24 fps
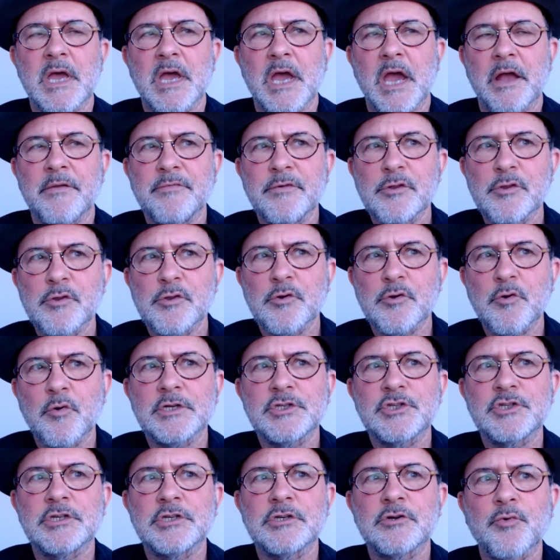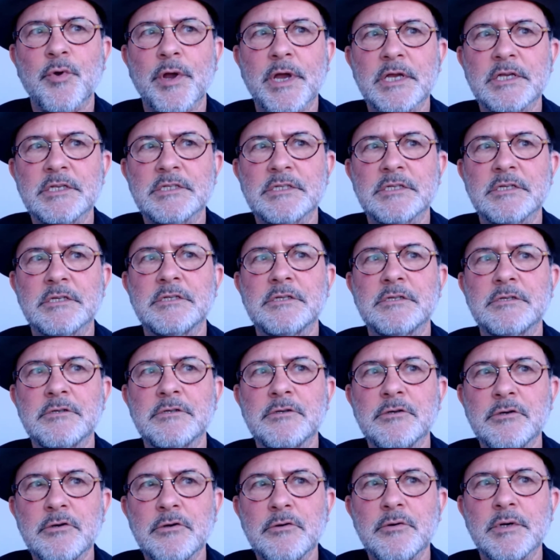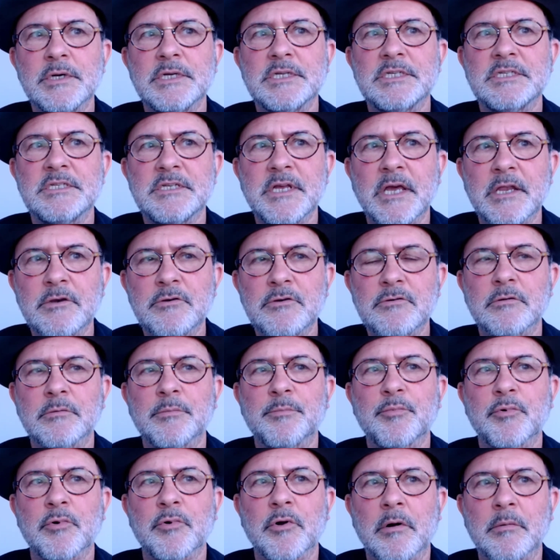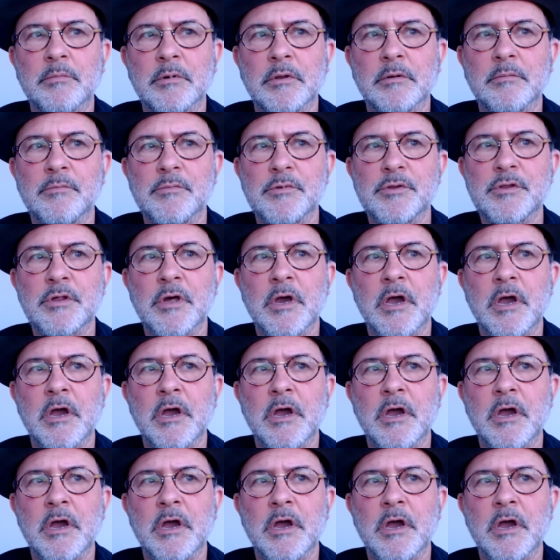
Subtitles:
And this question raises two central problems